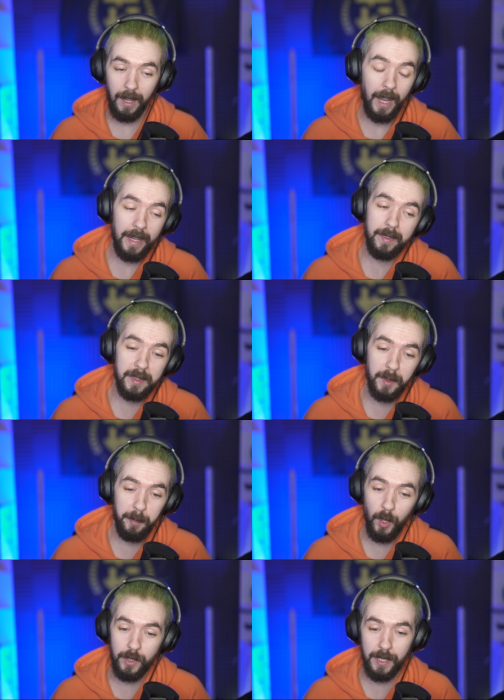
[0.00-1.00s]
I think the
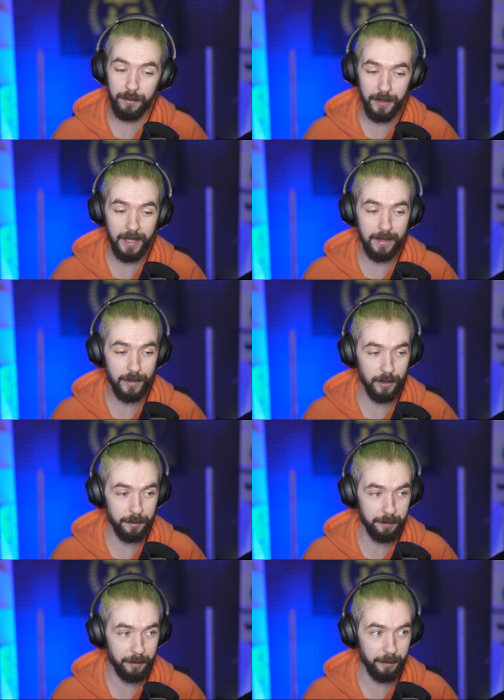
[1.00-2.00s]
bugs have led
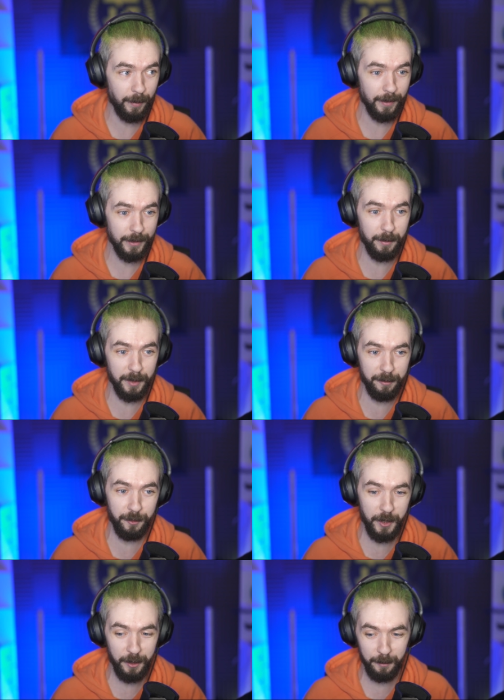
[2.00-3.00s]
to some of the
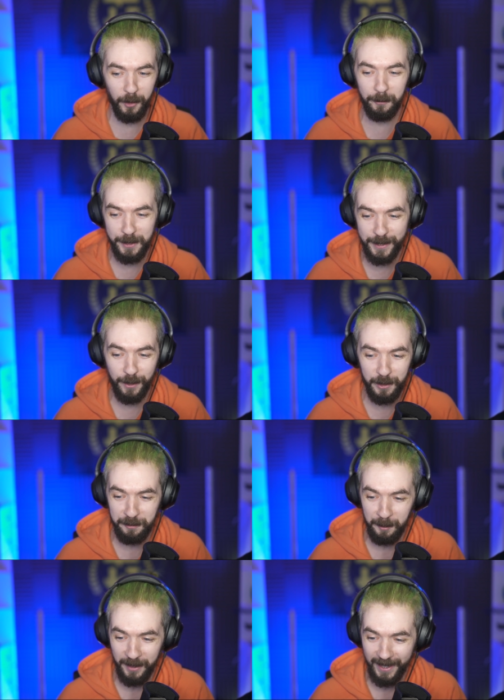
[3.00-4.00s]
funnier moments that
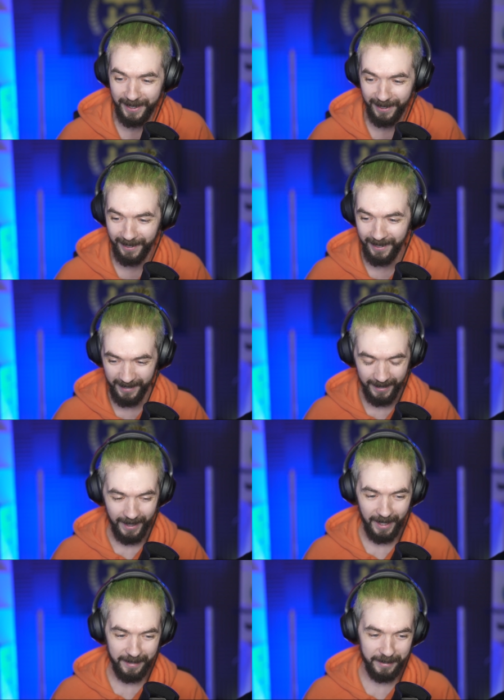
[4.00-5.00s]
we've been playing it.
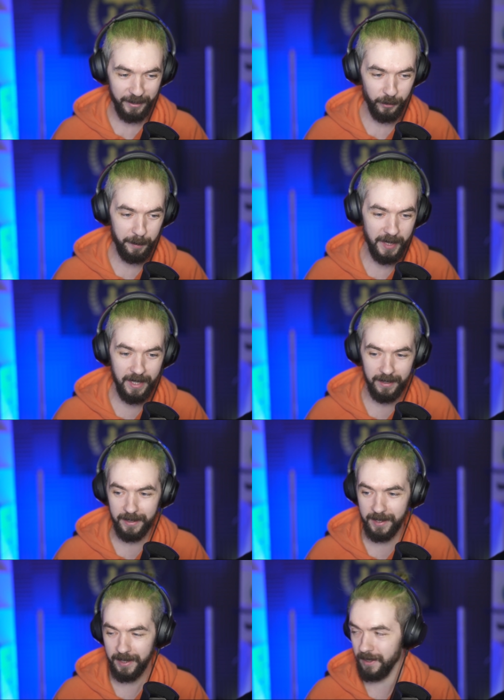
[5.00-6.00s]
And the
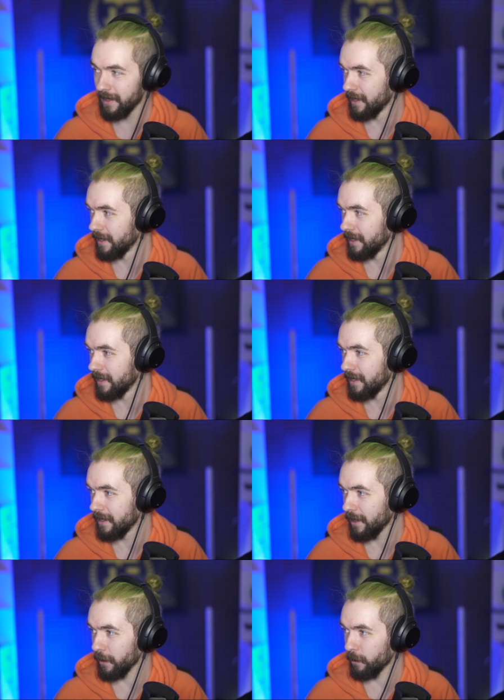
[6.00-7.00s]
repeated...
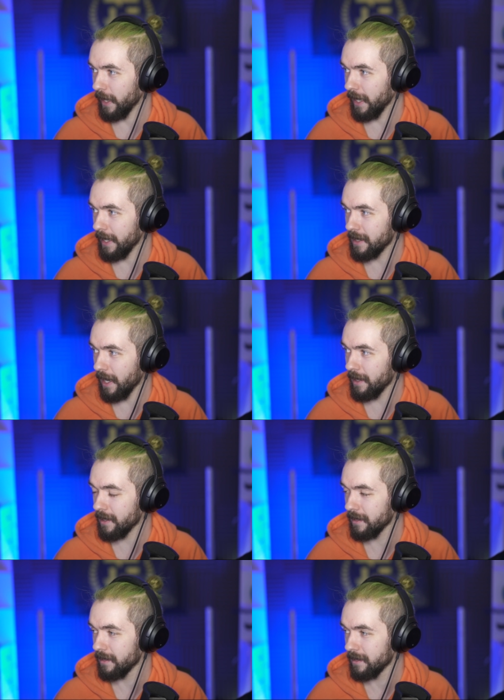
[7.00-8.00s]
Oh, the red light
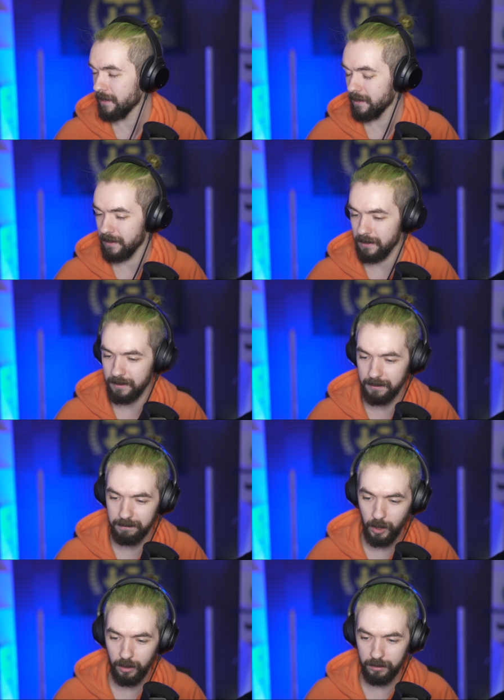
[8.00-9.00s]
died?
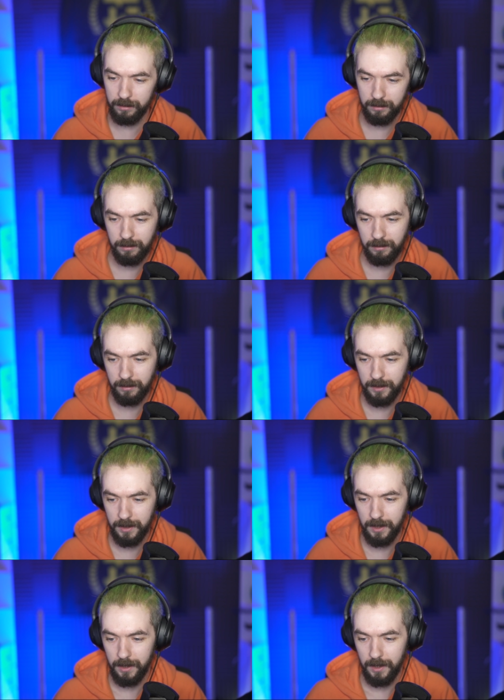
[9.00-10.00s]
No.
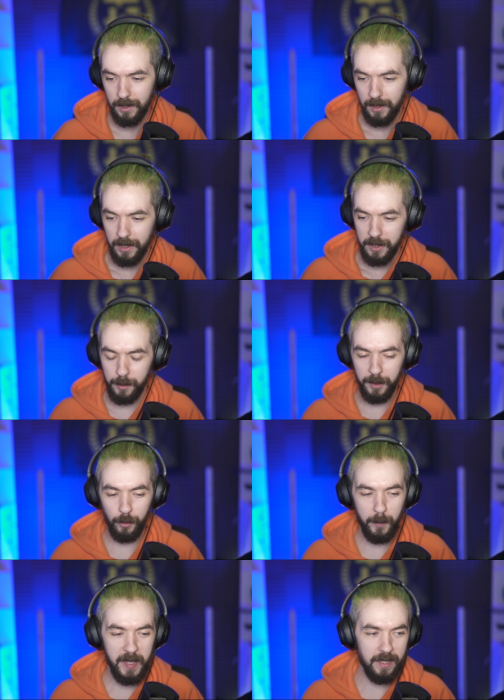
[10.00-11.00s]
Some of
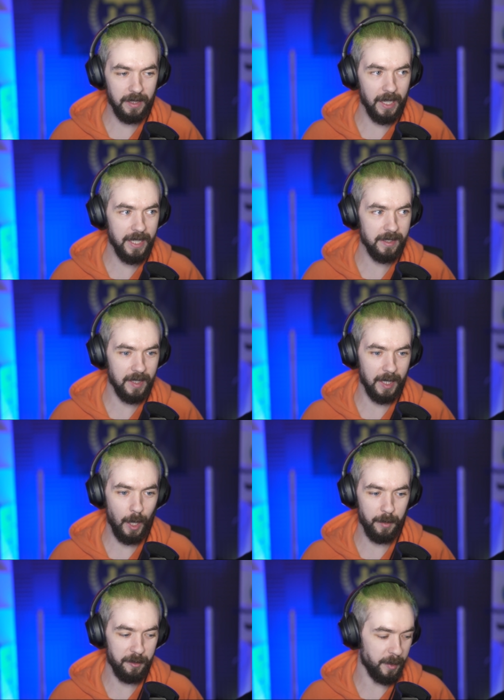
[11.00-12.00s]
the repeated lines in the
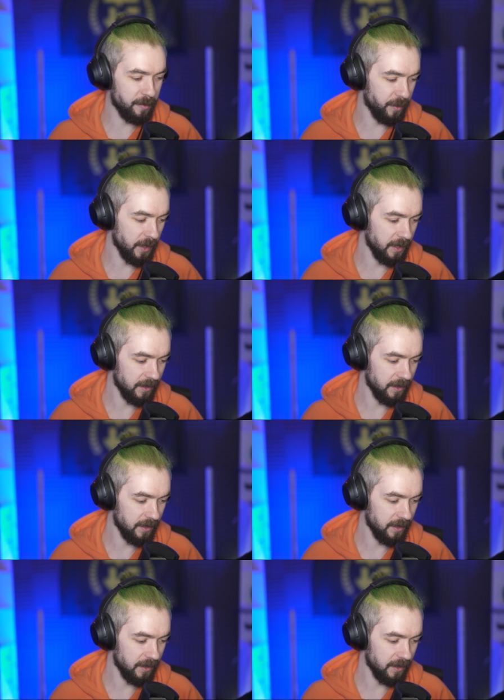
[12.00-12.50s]
game have been funny.